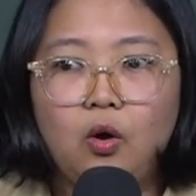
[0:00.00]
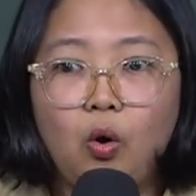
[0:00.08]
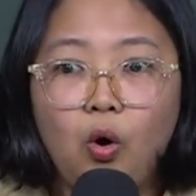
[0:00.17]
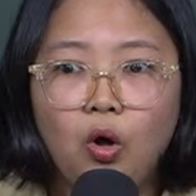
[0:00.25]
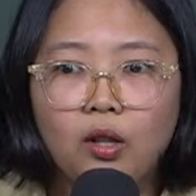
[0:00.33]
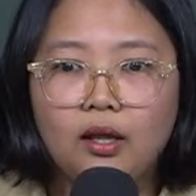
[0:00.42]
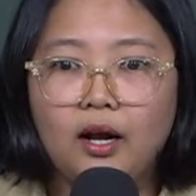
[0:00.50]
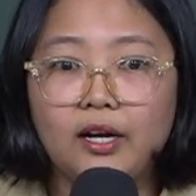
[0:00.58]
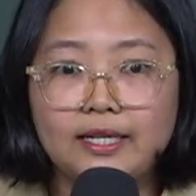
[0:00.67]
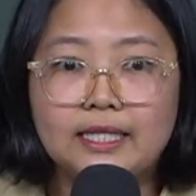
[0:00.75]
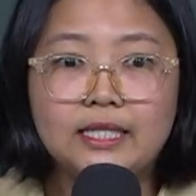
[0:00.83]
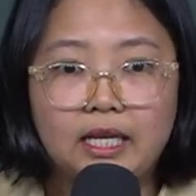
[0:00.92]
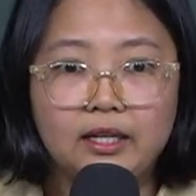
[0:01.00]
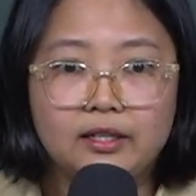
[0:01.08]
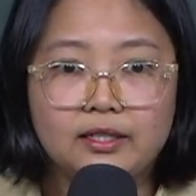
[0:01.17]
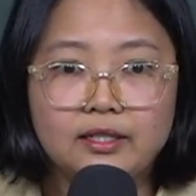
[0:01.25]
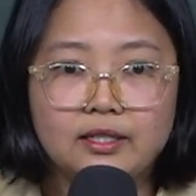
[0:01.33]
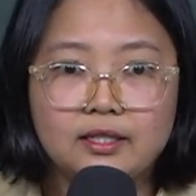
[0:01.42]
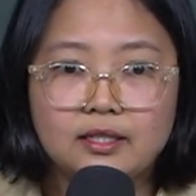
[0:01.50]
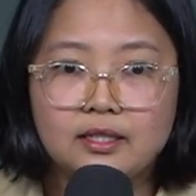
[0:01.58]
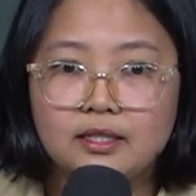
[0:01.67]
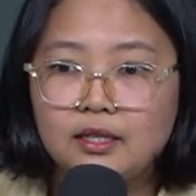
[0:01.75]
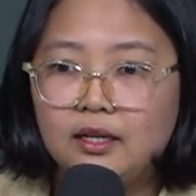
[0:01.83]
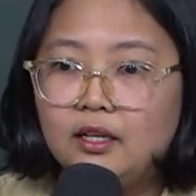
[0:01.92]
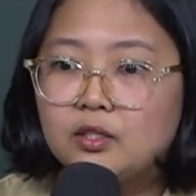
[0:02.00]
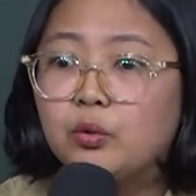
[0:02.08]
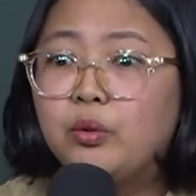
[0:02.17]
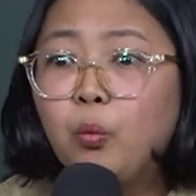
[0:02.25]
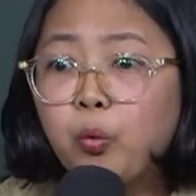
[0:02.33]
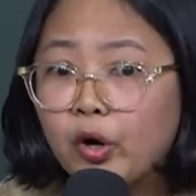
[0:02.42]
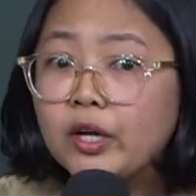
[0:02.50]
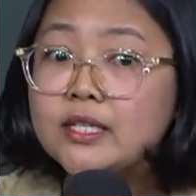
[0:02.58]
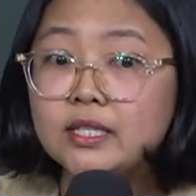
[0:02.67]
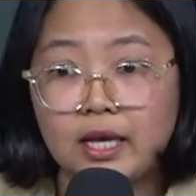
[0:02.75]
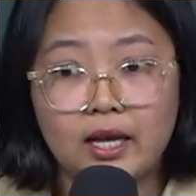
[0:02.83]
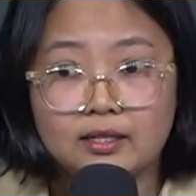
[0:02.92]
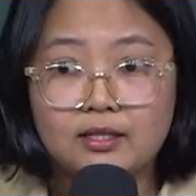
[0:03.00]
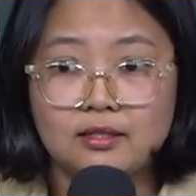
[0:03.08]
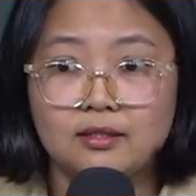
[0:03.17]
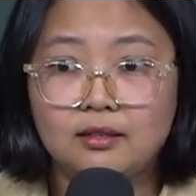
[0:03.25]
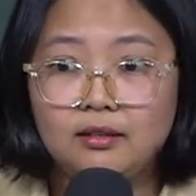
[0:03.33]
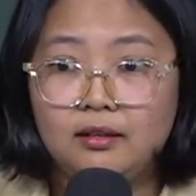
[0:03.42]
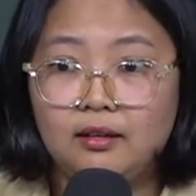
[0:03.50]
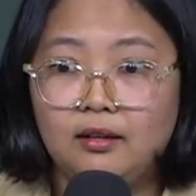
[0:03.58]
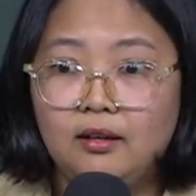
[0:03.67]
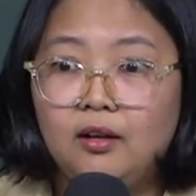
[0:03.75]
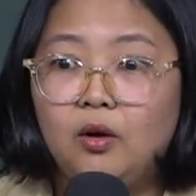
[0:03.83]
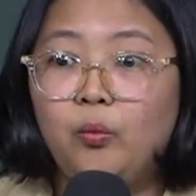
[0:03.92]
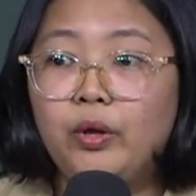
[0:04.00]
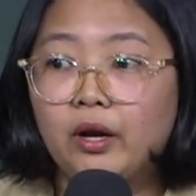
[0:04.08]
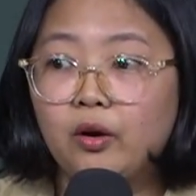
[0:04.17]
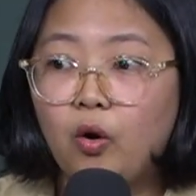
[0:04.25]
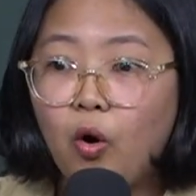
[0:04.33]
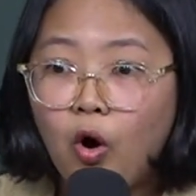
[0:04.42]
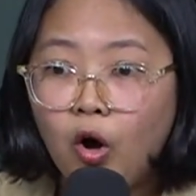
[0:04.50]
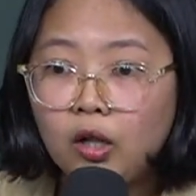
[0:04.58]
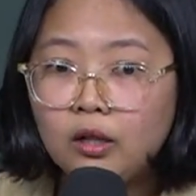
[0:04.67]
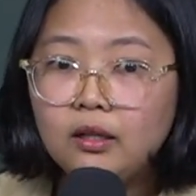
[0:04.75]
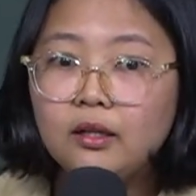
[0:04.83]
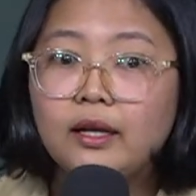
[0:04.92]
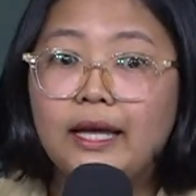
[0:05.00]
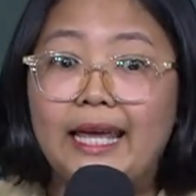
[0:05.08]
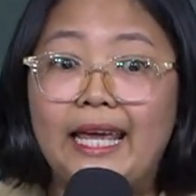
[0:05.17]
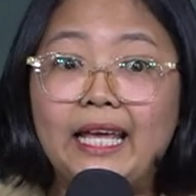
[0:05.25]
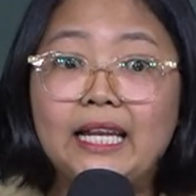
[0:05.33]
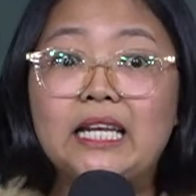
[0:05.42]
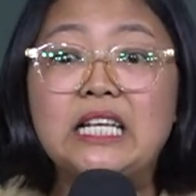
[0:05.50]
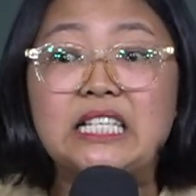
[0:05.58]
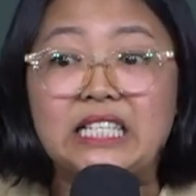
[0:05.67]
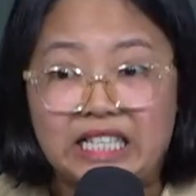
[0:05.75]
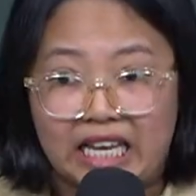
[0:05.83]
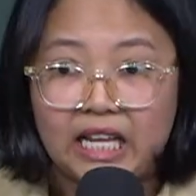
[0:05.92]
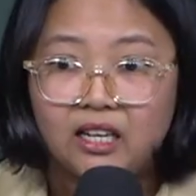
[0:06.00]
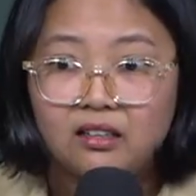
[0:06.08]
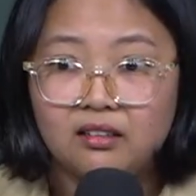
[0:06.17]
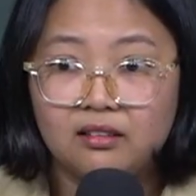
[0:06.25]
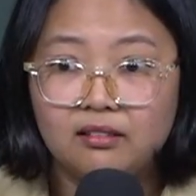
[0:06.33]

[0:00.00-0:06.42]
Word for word: All are sinners. So the word says, we are all in sin.